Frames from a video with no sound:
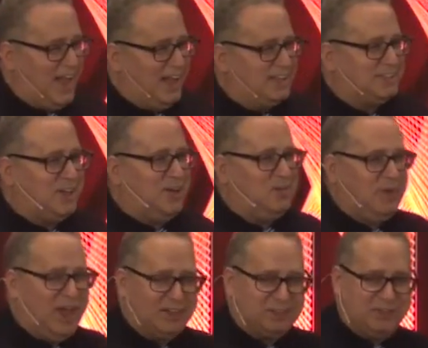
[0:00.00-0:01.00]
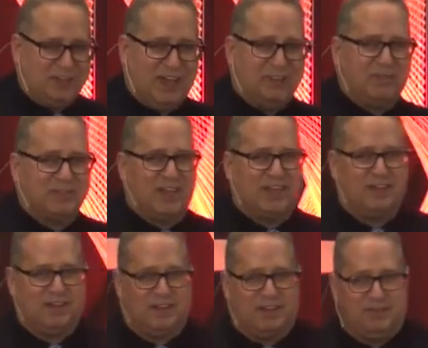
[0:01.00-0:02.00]
And so Pastor Jeff was like,
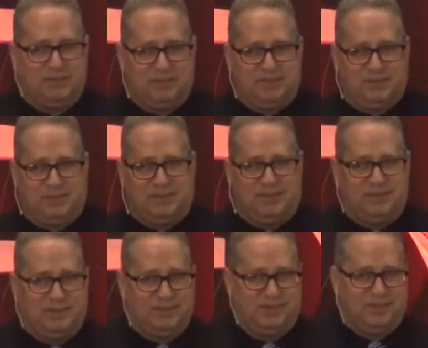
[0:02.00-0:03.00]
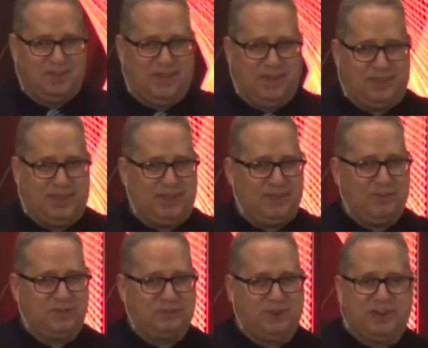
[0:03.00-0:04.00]
I think
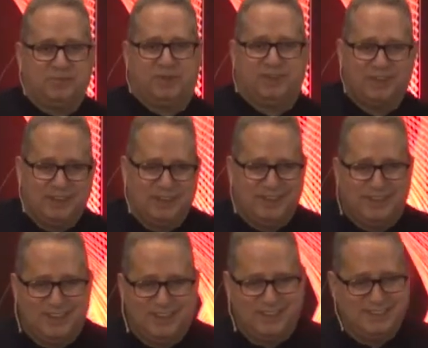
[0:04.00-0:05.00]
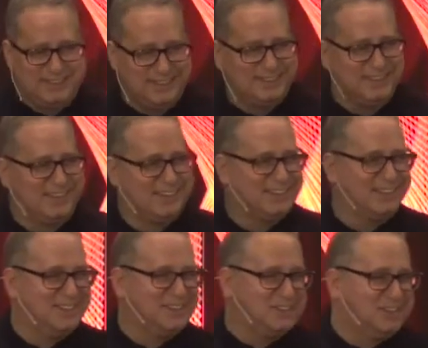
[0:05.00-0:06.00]
you want your husband.
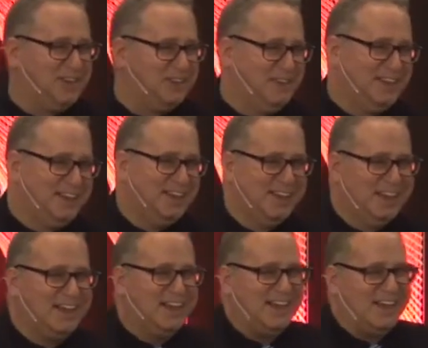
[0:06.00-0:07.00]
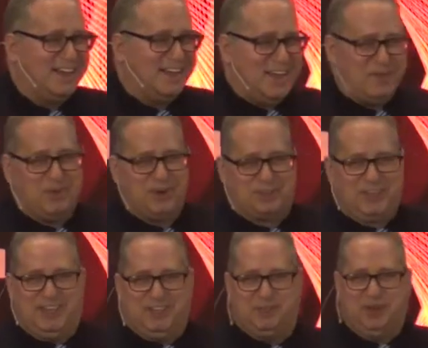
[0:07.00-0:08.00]
So I
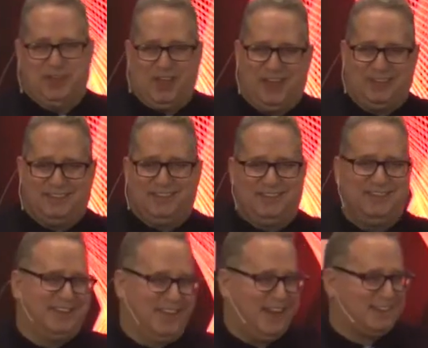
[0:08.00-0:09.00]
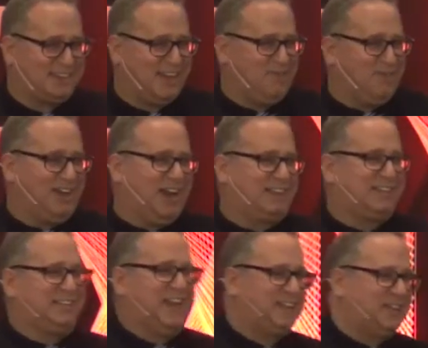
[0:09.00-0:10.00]
personally enjoyed that. Yes, I forgot
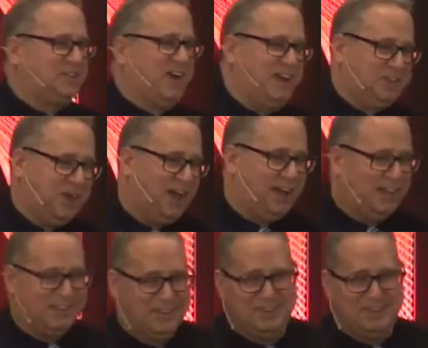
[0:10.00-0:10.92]
to take the trash out.